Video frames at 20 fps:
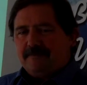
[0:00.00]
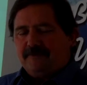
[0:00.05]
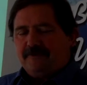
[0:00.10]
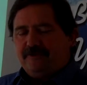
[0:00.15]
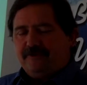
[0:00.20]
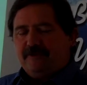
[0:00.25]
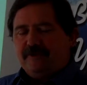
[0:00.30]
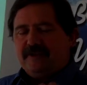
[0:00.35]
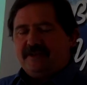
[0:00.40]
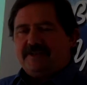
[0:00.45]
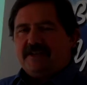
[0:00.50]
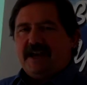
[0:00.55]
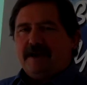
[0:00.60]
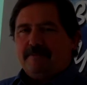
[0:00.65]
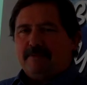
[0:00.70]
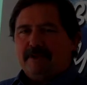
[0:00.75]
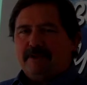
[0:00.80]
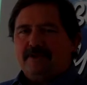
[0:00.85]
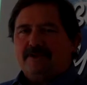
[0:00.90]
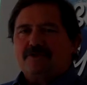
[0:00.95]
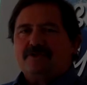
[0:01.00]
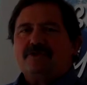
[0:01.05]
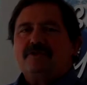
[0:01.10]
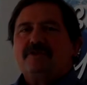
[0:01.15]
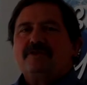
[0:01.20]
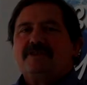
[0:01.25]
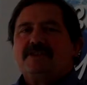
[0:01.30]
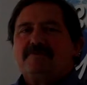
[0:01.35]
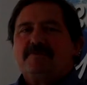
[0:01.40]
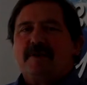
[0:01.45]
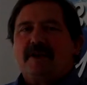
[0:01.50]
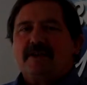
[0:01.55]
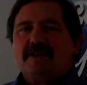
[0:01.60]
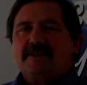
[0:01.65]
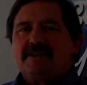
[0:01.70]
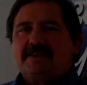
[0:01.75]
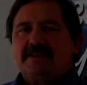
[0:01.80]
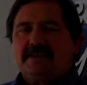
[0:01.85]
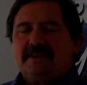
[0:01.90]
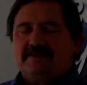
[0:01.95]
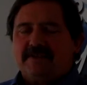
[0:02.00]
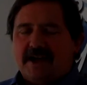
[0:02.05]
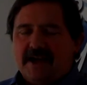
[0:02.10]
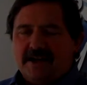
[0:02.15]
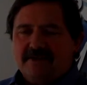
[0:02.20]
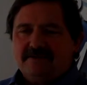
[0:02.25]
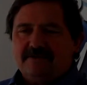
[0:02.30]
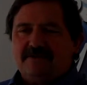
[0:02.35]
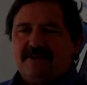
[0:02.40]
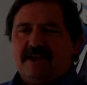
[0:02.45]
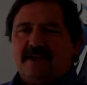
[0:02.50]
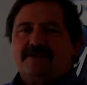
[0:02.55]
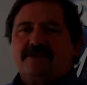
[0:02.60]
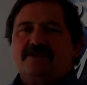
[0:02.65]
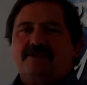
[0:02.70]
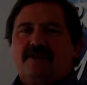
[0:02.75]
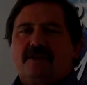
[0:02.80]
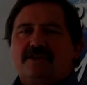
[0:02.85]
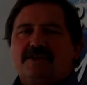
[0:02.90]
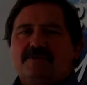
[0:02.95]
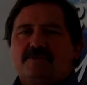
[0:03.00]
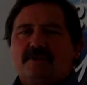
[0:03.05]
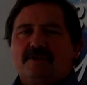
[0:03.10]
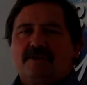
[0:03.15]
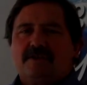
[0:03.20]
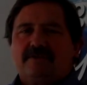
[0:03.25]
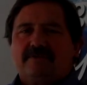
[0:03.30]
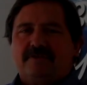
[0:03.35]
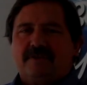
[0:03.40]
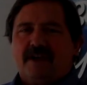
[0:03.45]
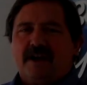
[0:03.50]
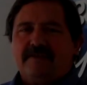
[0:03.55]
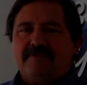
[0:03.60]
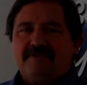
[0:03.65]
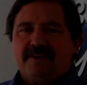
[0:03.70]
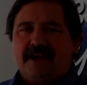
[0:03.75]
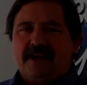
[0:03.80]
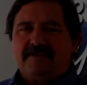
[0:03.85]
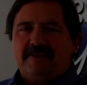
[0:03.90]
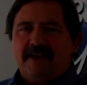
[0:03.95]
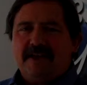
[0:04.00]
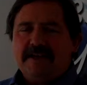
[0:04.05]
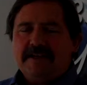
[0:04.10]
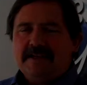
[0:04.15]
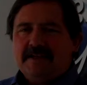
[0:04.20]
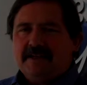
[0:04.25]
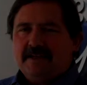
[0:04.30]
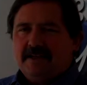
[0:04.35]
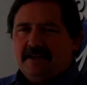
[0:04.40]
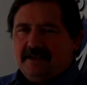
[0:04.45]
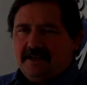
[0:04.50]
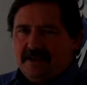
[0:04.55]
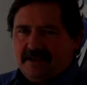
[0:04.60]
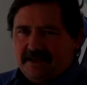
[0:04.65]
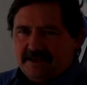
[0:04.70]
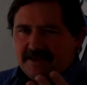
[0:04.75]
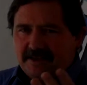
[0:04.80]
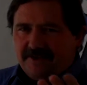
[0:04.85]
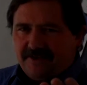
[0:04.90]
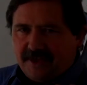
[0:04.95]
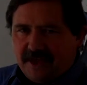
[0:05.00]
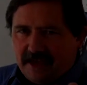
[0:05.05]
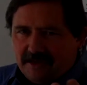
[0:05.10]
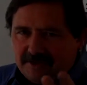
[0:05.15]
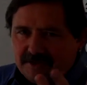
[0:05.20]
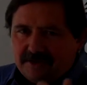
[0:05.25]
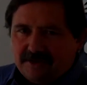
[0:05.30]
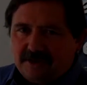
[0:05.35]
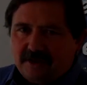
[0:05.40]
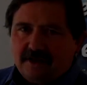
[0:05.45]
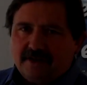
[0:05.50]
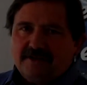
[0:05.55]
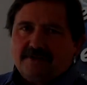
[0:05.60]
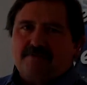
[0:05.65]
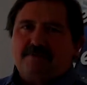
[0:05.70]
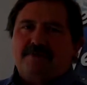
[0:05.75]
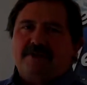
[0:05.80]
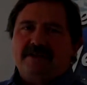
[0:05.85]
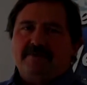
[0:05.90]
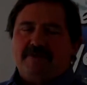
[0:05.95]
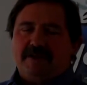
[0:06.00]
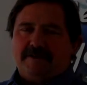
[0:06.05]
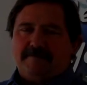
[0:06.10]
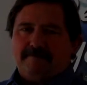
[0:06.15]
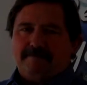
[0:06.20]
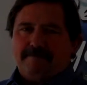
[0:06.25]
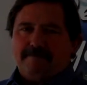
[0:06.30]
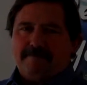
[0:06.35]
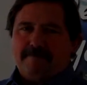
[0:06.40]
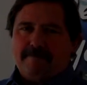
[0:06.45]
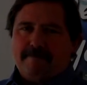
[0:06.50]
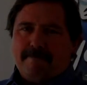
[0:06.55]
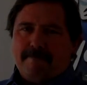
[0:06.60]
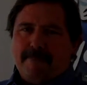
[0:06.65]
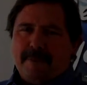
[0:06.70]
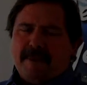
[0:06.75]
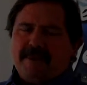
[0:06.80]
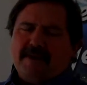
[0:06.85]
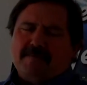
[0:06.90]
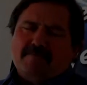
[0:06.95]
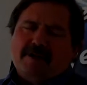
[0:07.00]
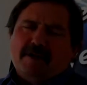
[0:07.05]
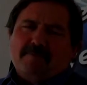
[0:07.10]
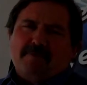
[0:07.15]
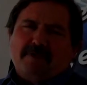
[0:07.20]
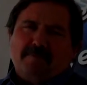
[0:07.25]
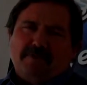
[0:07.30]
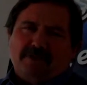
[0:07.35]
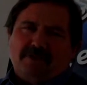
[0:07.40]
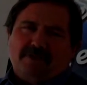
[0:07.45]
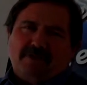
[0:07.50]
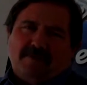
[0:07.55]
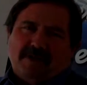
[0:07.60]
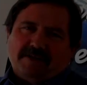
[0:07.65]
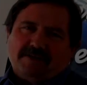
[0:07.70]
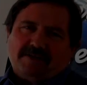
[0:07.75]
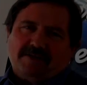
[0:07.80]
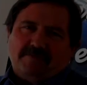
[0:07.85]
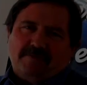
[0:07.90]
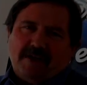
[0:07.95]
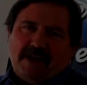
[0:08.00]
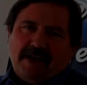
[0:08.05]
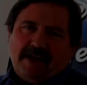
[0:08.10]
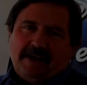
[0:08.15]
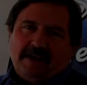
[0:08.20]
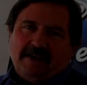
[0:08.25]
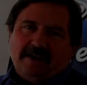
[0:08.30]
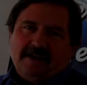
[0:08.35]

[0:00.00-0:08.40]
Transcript: For example, an insurance policy of $100,000 worth of life cover is $1,000 premium. Now that might be a bit too much to pay.